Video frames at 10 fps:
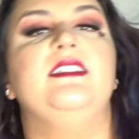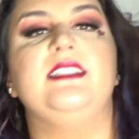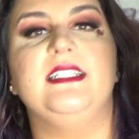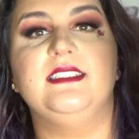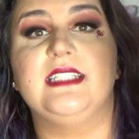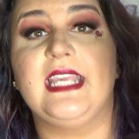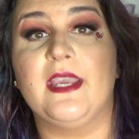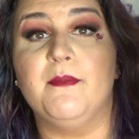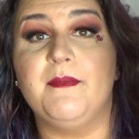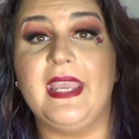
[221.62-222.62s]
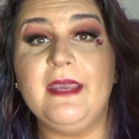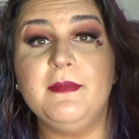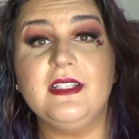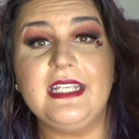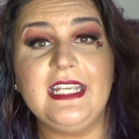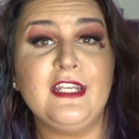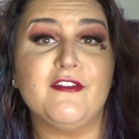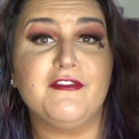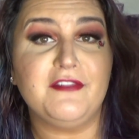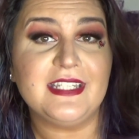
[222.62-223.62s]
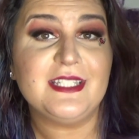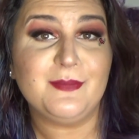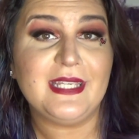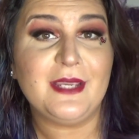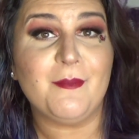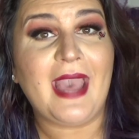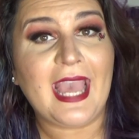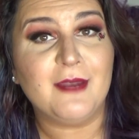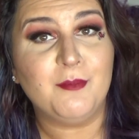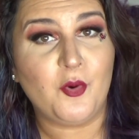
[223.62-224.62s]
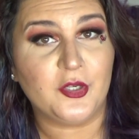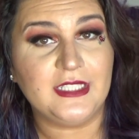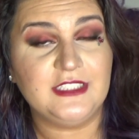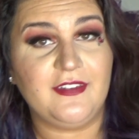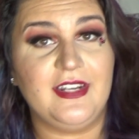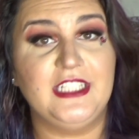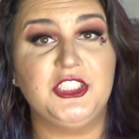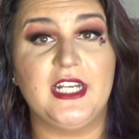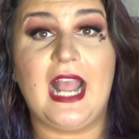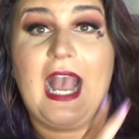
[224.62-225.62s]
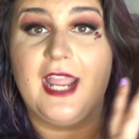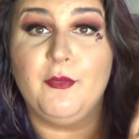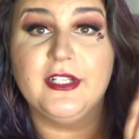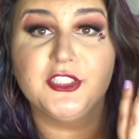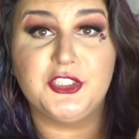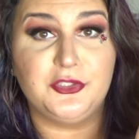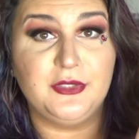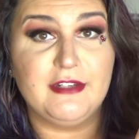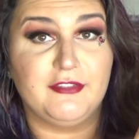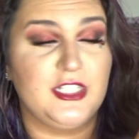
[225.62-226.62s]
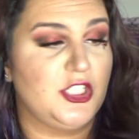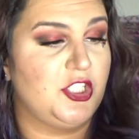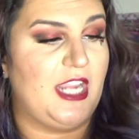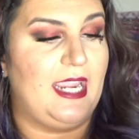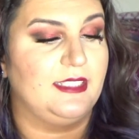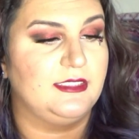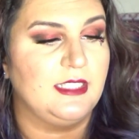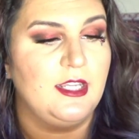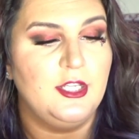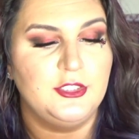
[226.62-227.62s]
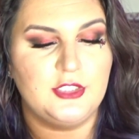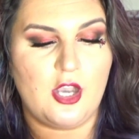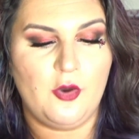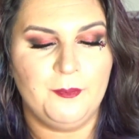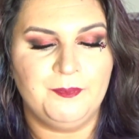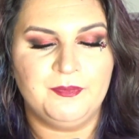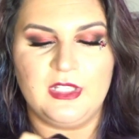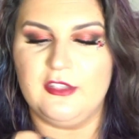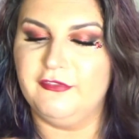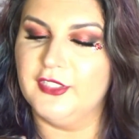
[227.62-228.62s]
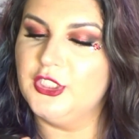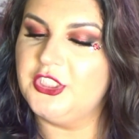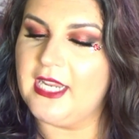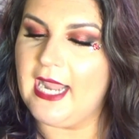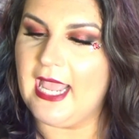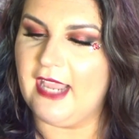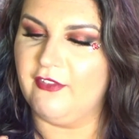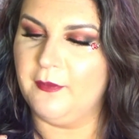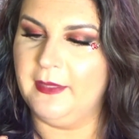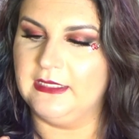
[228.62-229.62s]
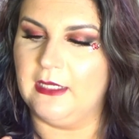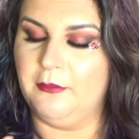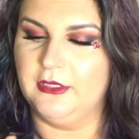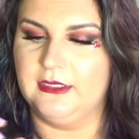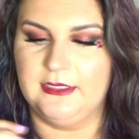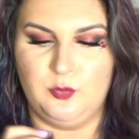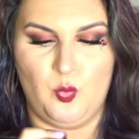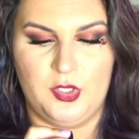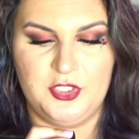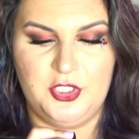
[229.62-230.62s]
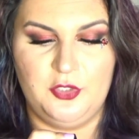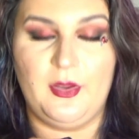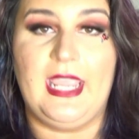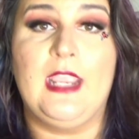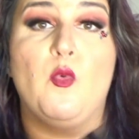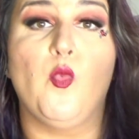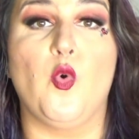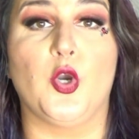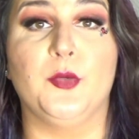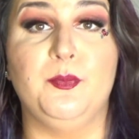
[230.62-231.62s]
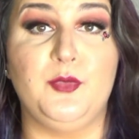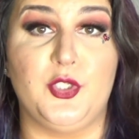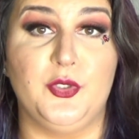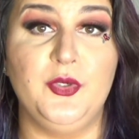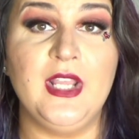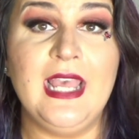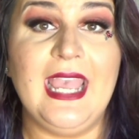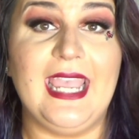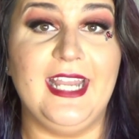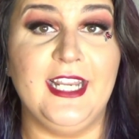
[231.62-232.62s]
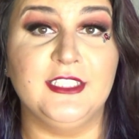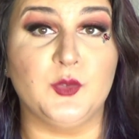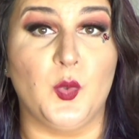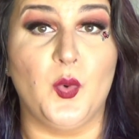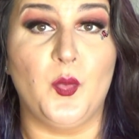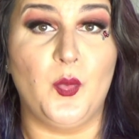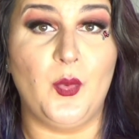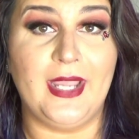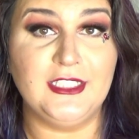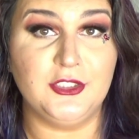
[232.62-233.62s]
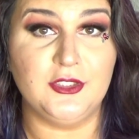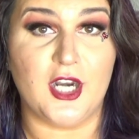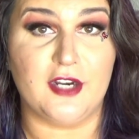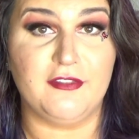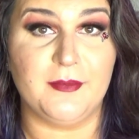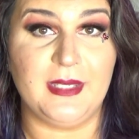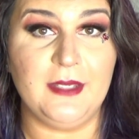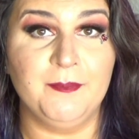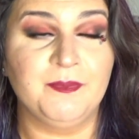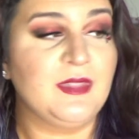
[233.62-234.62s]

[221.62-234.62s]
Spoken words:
This is the Maybelline Fit Me Matte and Poreless foundation. I wear 2 different shades. So the first shade I ever picked up was this 128 Warm Nude. It is way too dark for me.